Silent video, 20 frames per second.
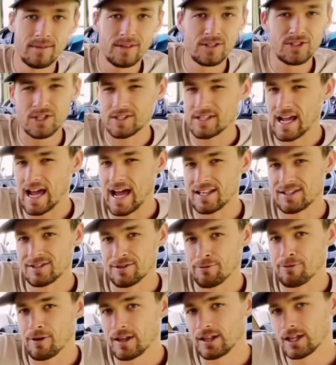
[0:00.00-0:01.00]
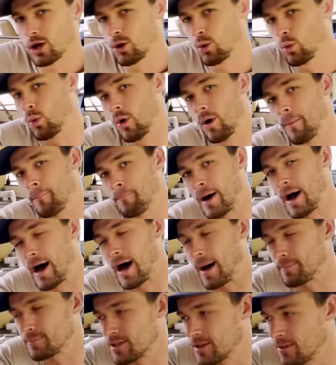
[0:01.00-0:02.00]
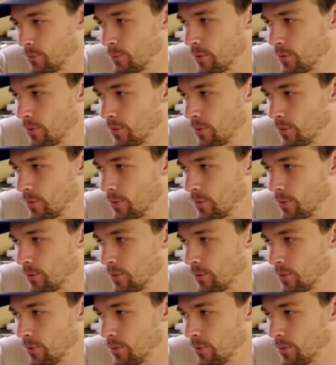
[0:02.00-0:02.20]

It just adds a fun little warm pop to the